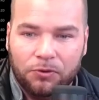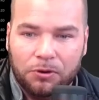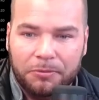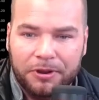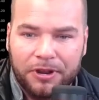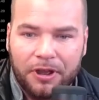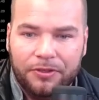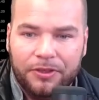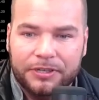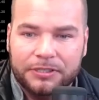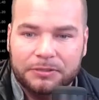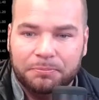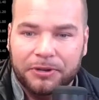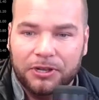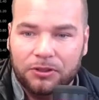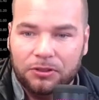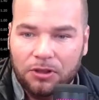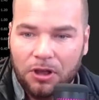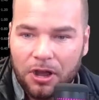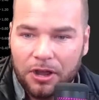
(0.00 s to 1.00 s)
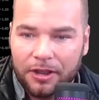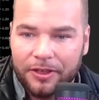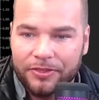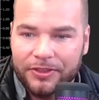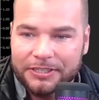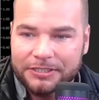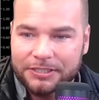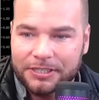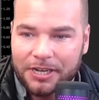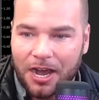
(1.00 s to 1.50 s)
on this. But look,
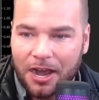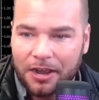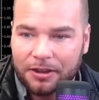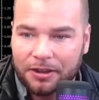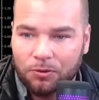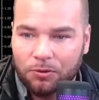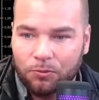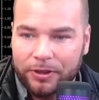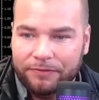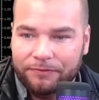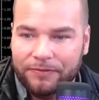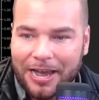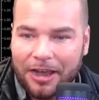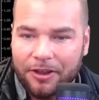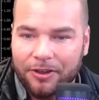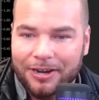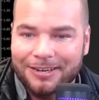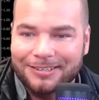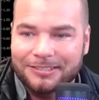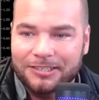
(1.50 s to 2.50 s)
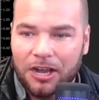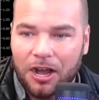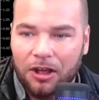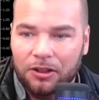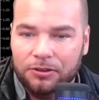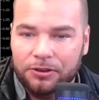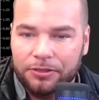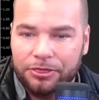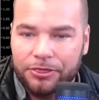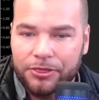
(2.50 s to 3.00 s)
this stock, we valued at
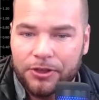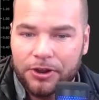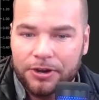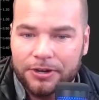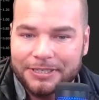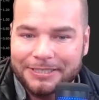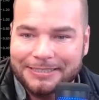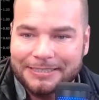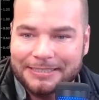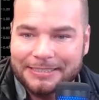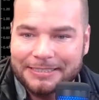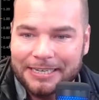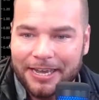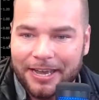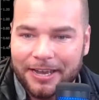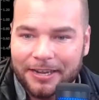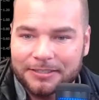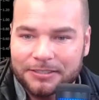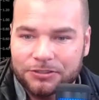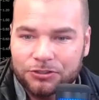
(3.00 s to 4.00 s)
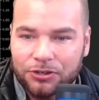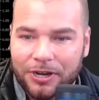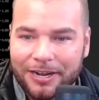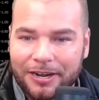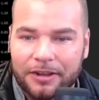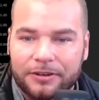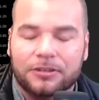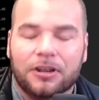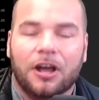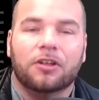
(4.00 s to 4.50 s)
$1.36. It's trading
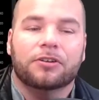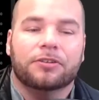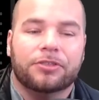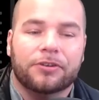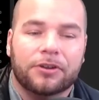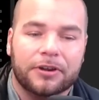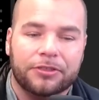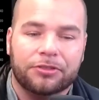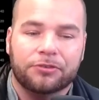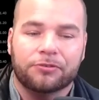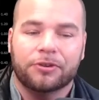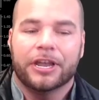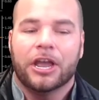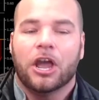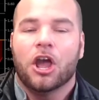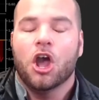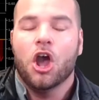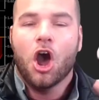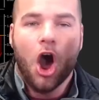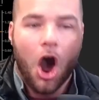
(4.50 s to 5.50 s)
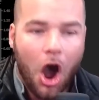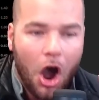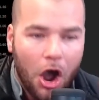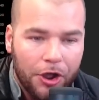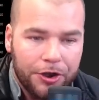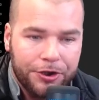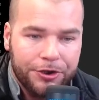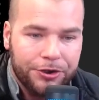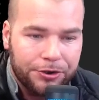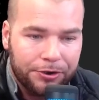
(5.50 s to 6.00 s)
at $1.33.
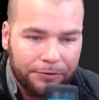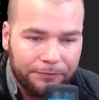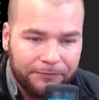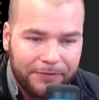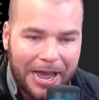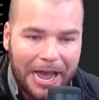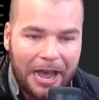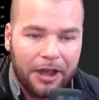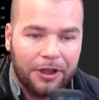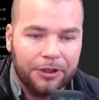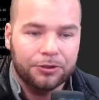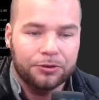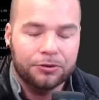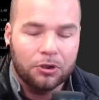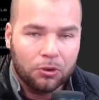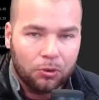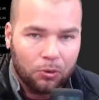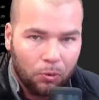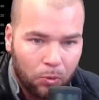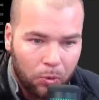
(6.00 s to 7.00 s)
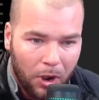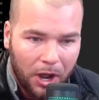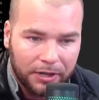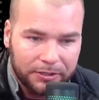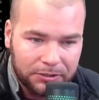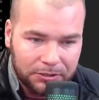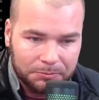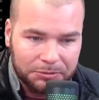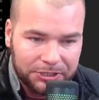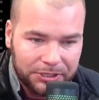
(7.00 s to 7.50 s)
Undervalued
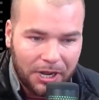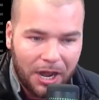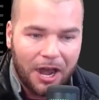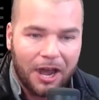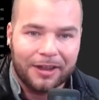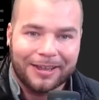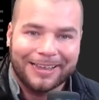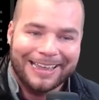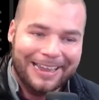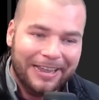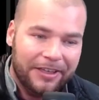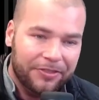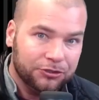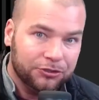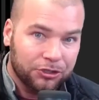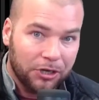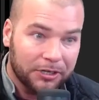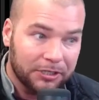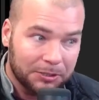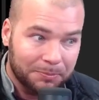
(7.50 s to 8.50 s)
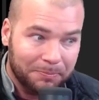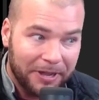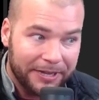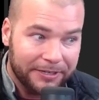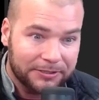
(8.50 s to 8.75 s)
quantum stock in the drug space.